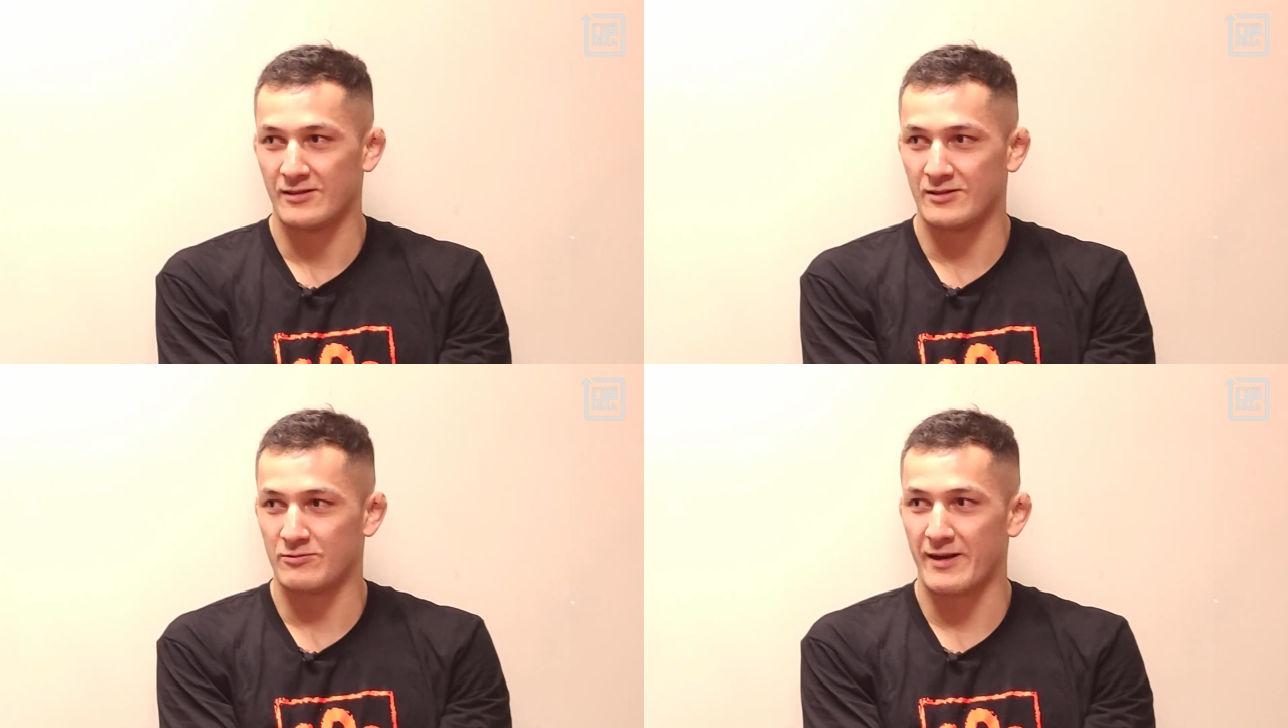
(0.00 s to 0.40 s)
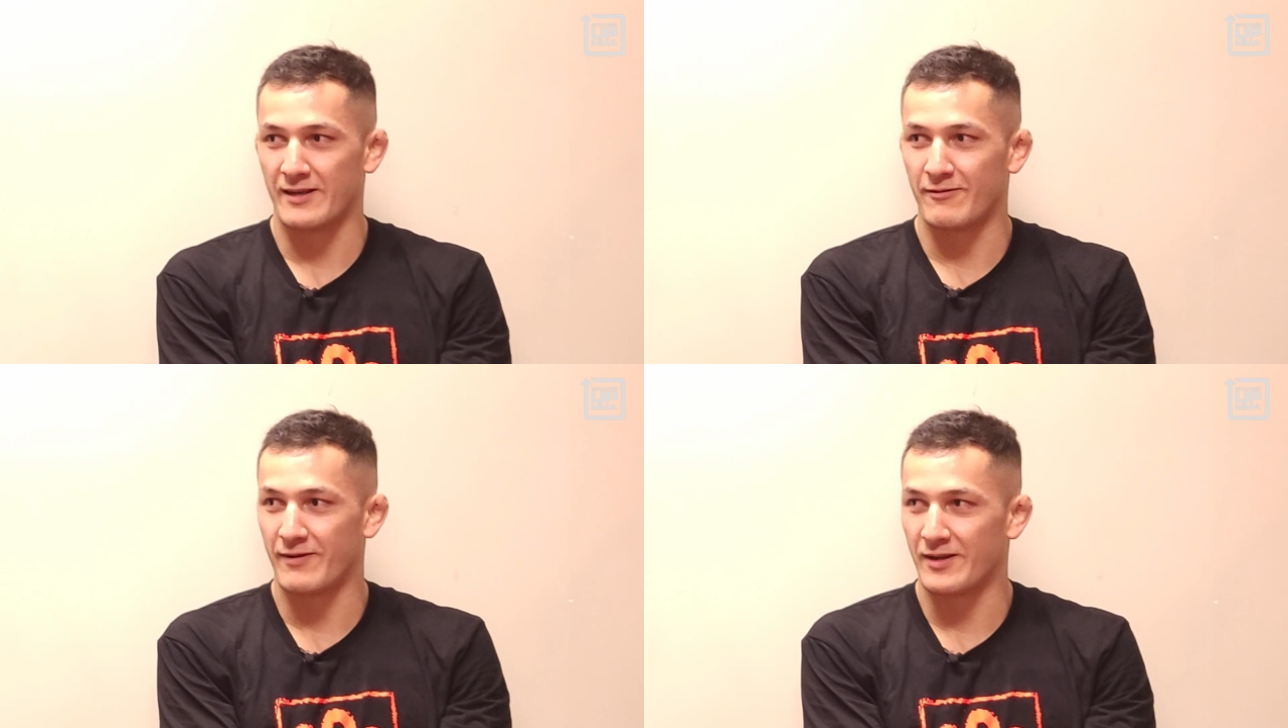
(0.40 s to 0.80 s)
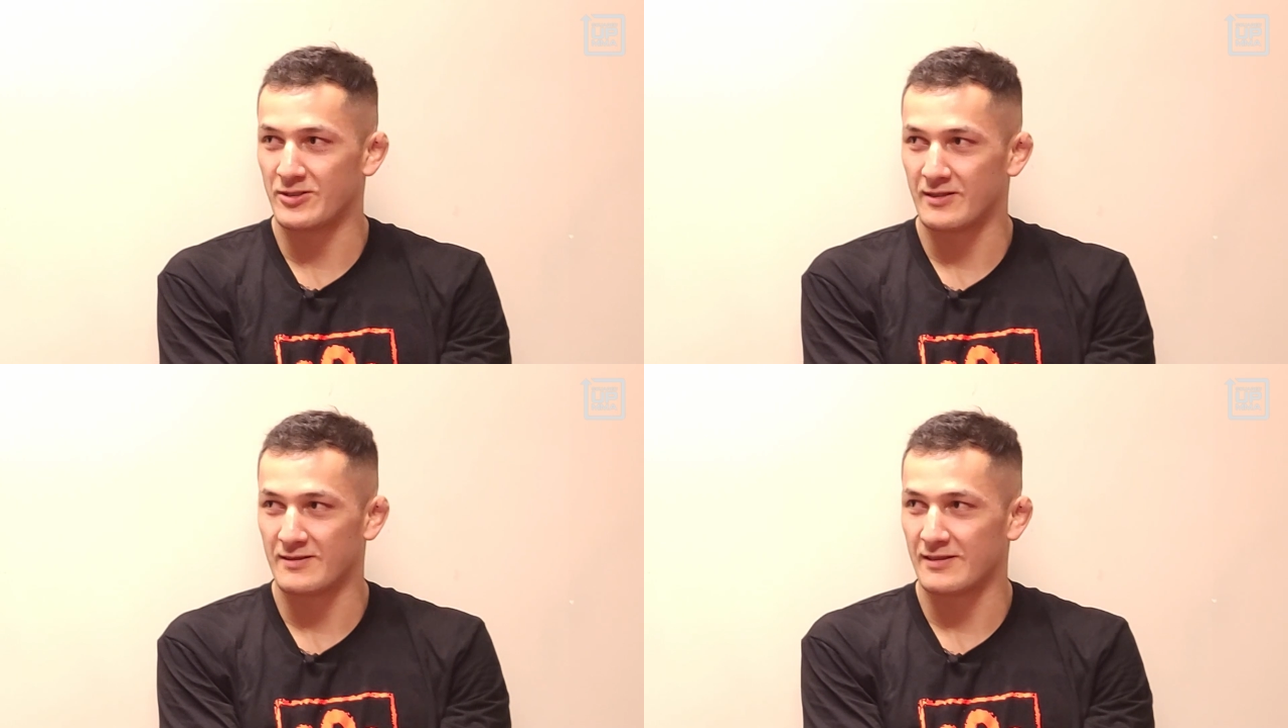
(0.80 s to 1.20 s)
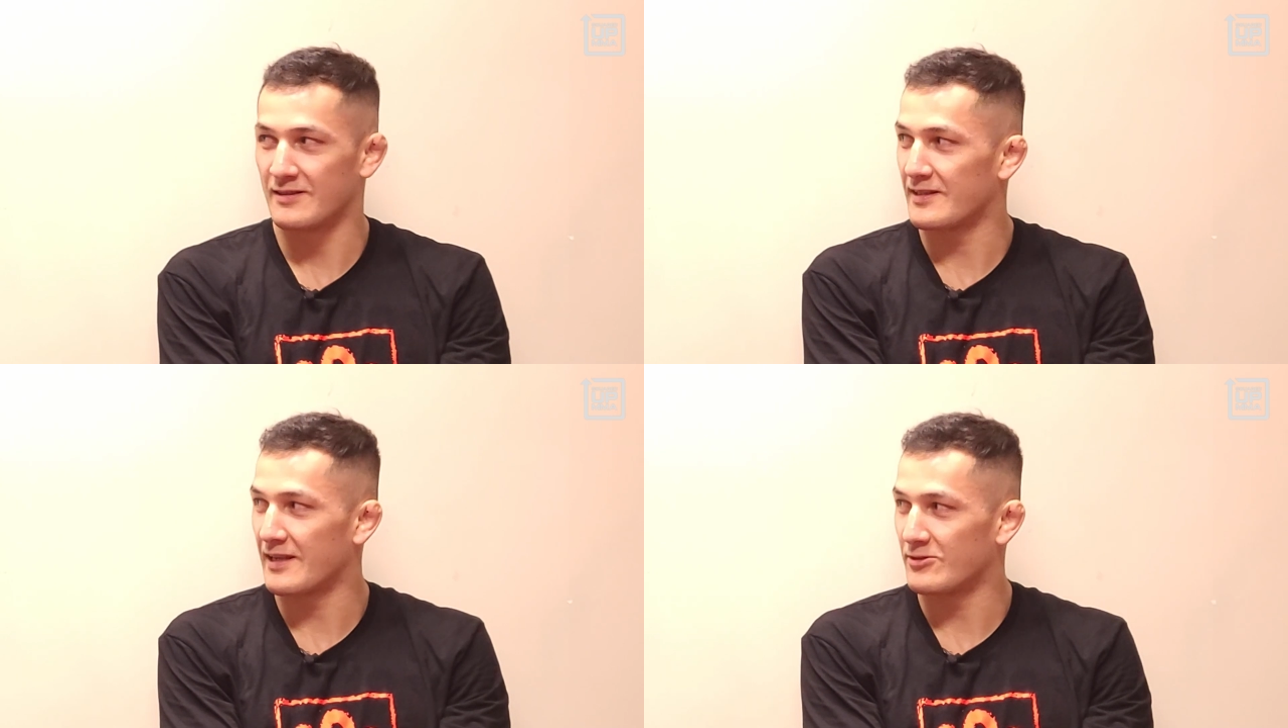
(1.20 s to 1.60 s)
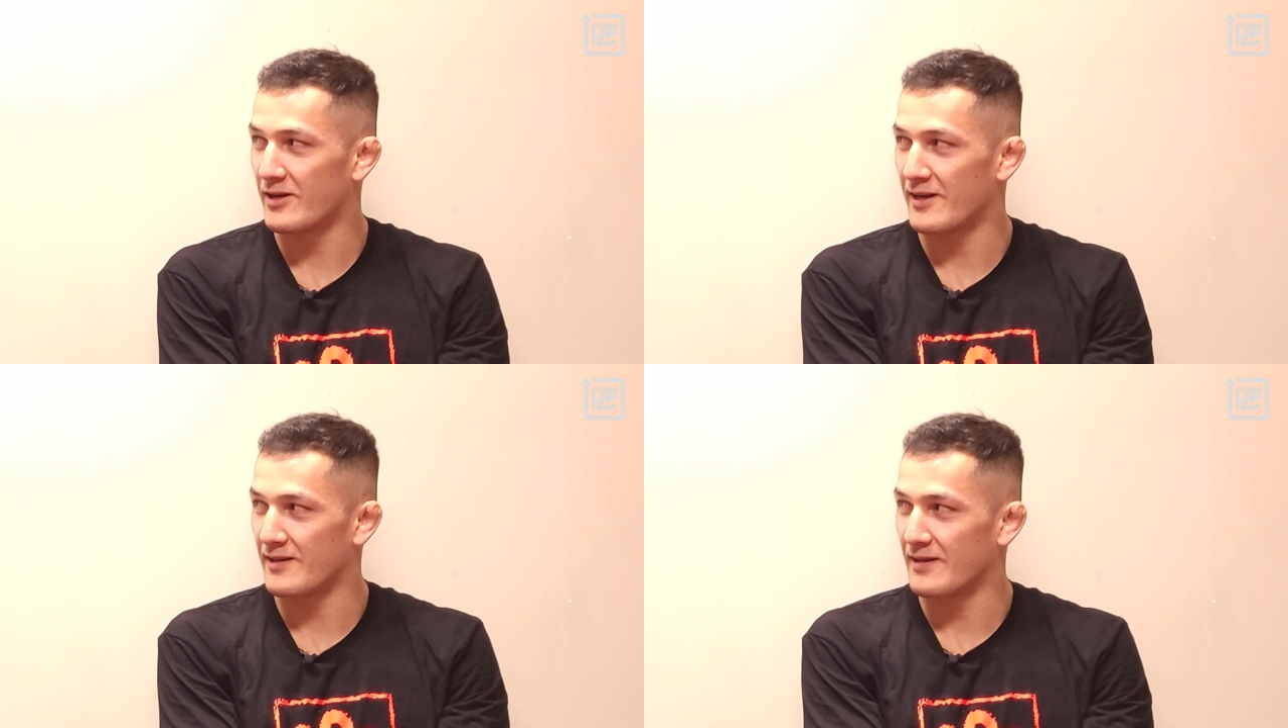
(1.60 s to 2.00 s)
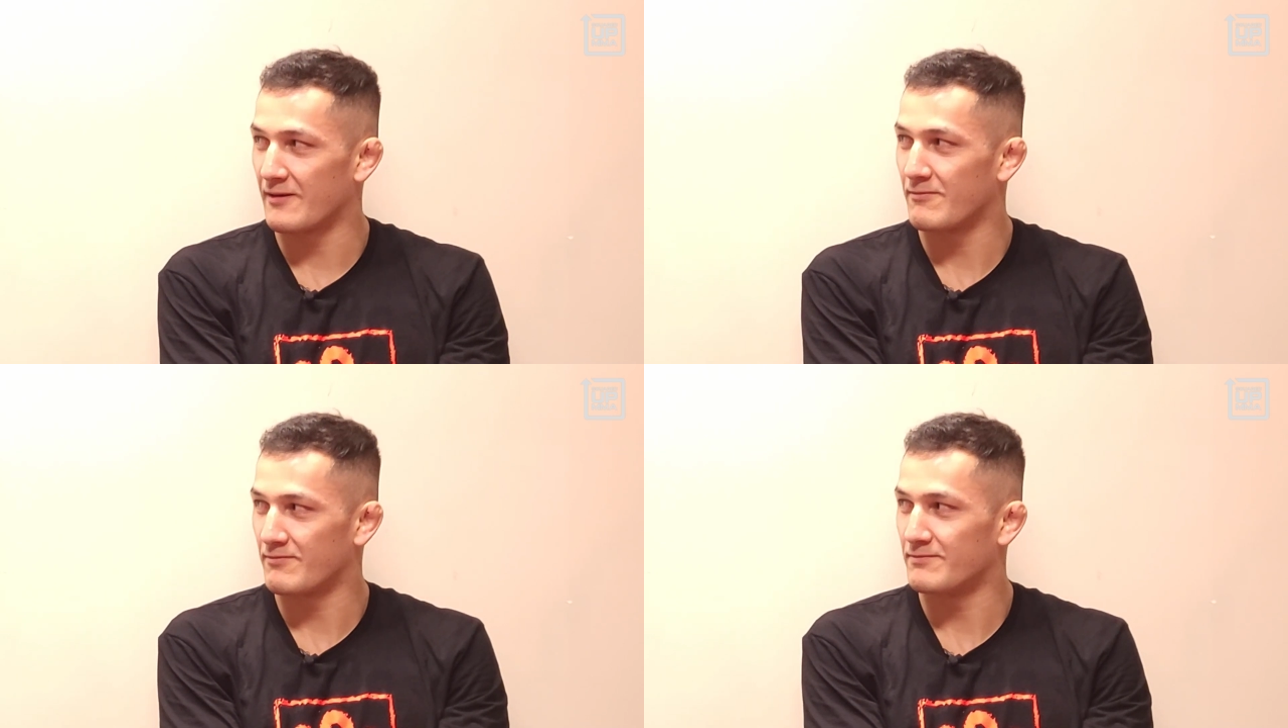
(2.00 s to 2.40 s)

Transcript: just waiting to finish this and get training done.